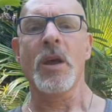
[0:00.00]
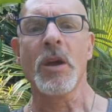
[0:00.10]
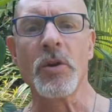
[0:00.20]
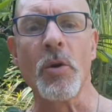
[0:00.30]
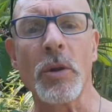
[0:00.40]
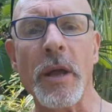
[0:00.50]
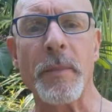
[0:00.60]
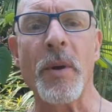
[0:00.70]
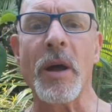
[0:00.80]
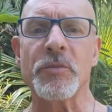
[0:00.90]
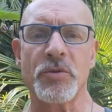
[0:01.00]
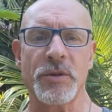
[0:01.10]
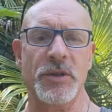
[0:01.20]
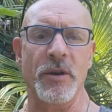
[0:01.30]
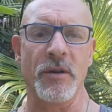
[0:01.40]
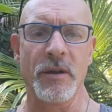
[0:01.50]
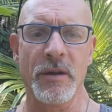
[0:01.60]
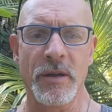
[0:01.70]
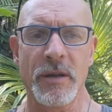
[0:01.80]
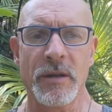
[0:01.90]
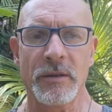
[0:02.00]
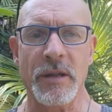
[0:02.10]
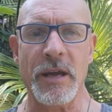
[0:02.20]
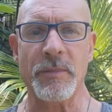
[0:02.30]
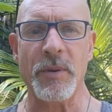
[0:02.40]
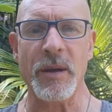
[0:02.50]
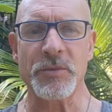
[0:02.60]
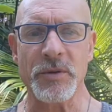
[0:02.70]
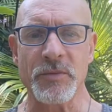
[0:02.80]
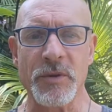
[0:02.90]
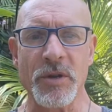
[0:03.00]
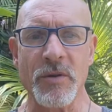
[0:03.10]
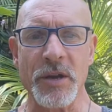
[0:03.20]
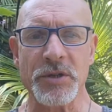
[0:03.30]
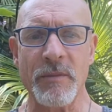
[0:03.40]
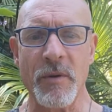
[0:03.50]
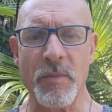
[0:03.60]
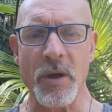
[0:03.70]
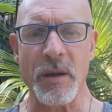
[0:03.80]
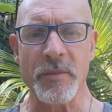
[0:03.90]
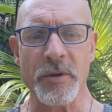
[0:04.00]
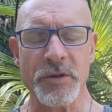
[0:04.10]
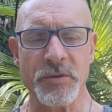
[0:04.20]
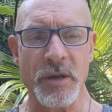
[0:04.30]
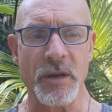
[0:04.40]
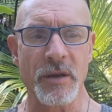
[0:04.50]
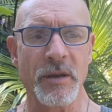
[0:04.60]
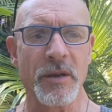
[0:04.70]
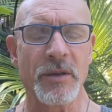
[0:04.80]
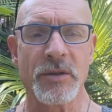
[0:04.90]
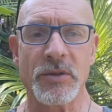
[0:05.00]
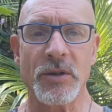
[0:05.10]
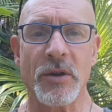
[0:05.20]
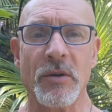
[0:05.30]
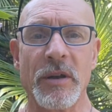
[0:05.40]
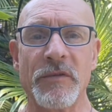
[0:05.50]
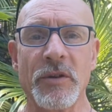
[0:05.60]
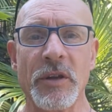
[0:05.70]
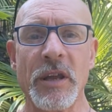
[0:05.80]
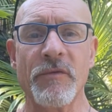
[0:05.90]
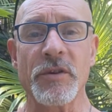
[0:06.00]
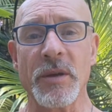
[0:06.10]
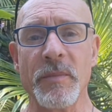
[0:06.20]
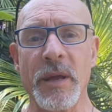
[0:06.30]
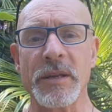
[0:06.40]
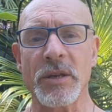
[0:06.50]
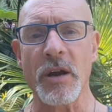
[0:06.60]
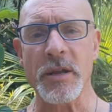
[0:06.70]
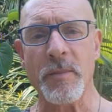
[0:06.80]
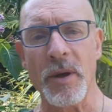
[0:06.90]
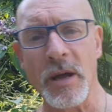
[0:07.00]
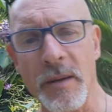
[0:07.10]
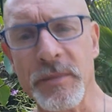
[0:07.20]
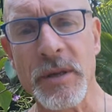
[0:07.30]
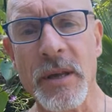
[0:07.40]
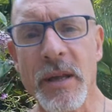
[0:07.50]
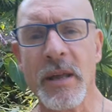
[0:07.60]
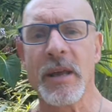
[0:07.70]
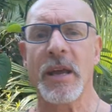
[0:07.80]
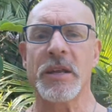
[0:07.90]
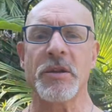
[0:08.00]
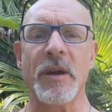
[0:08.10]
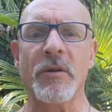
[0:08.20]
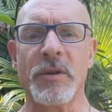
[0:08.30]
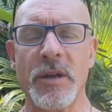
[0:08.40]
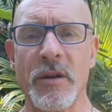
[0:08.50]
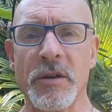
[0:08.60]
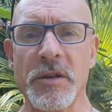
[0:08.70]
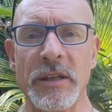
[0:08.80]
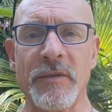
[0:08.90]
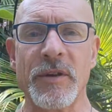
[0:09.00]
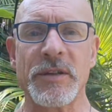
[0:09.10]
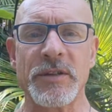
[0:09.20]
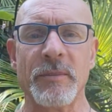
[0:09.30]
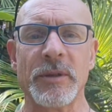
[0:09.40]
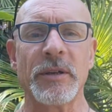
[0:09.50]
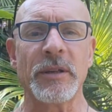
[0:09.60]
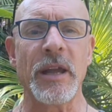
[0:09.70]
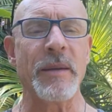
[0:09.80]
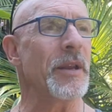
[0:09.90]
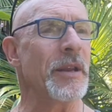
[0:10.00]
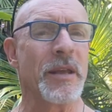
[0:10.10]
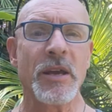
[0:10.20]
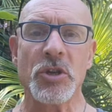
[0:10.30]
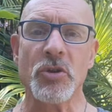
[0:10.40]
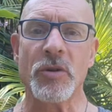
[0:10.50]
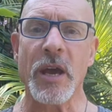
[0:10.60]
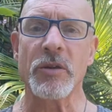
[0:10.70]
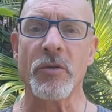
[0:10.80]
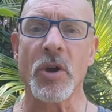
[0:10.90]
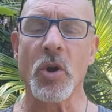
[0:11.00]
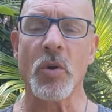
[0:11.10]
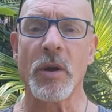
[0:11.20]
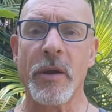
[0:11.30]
grow a lot of palm trees here. A lot of palm trees. We do actually have a palm nursery. So if you're looking for some nice hardy palms and you're out here and you live in a similar climate, you can grow